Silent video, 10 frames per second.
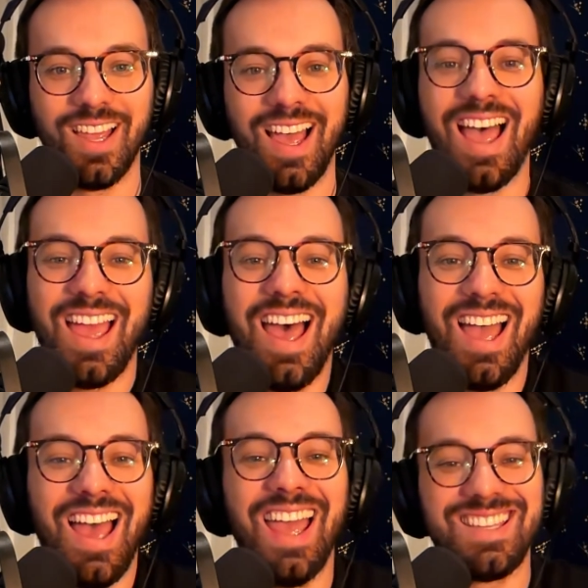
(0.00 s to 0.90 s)

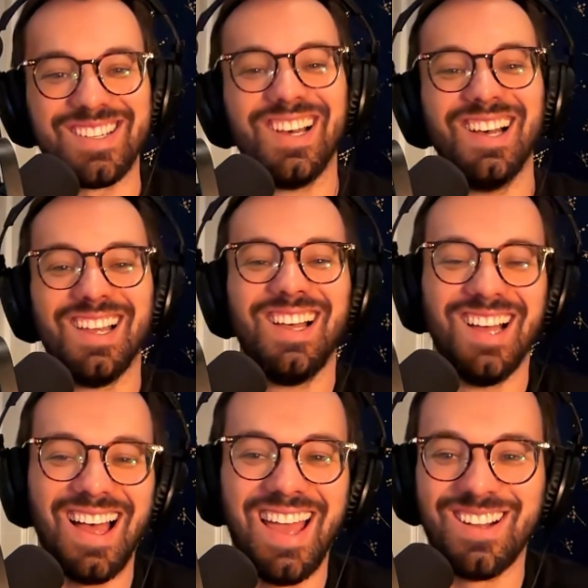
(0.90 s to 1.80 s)
I
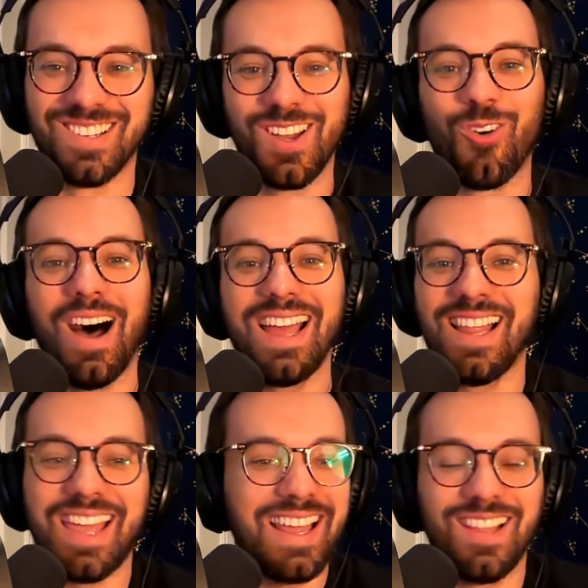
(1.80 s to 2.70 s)
don't know why.
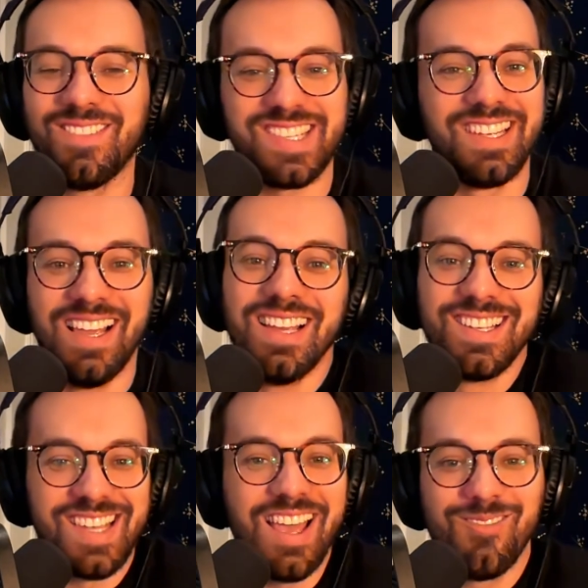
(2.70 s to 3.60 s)
I love
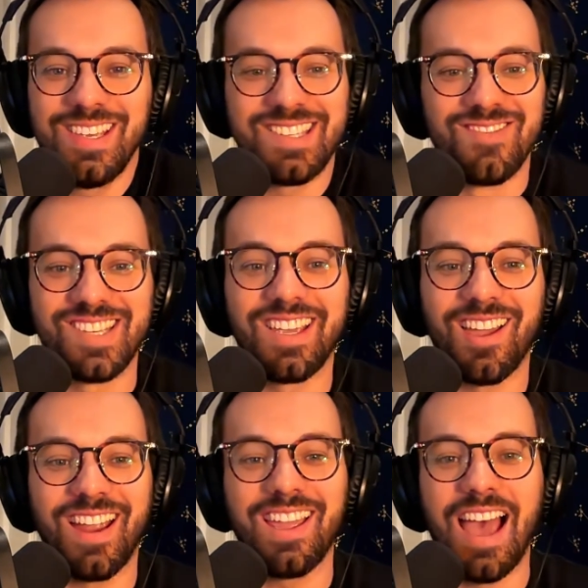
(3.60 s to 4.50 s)
Sam. He seems like a
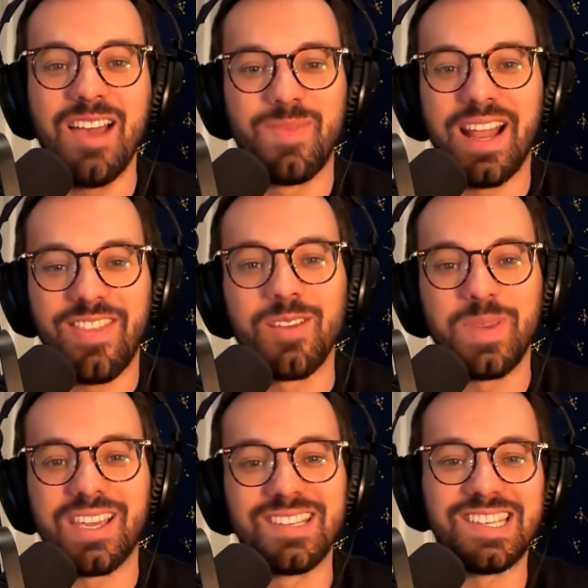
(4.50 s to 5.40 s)
great guy, but I think
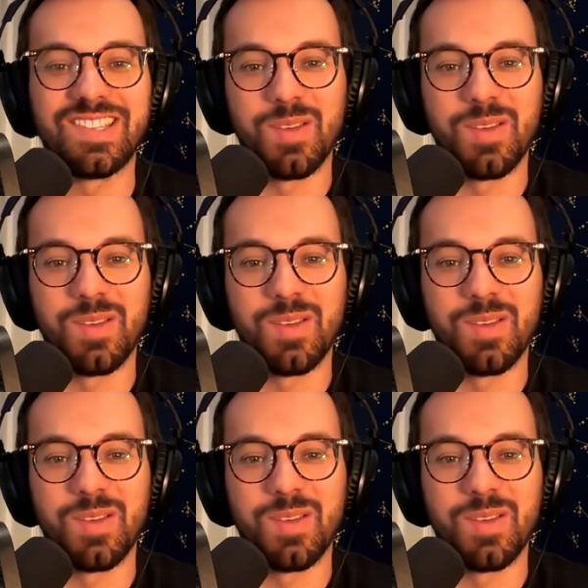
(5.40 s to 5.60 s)
because he's the